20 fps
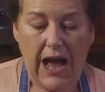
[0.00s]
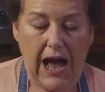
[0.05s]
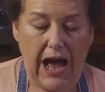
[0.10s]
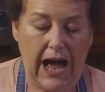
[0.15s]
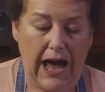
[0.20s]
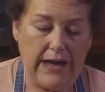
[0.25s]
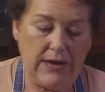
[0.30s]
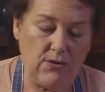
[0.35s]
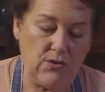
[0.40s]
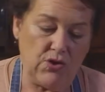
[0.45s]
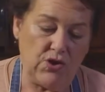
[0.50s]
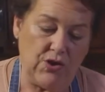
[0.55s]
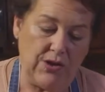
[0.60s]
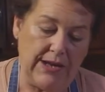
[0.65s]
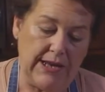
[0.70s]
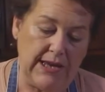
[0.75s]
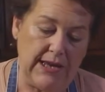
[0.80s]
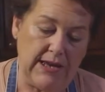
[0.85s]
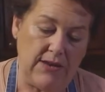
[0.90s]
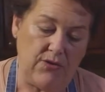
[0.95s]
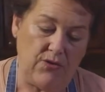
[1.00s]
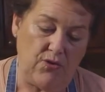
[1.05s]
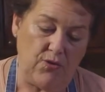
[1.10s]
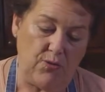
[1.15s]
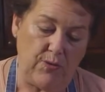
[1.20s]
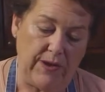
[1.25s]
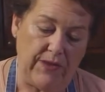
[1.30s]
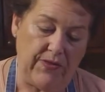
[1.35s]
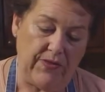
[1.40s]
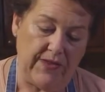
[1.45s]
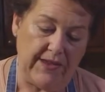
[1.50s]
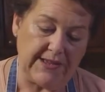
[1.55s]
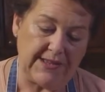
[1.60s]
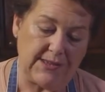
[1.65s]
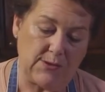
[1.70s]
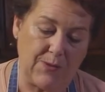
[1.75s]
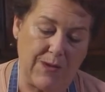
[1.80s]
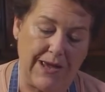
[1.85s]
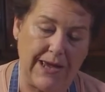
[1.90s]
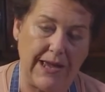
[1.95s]
I usually do it
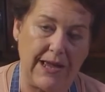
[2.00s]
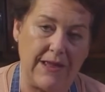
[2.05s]
this way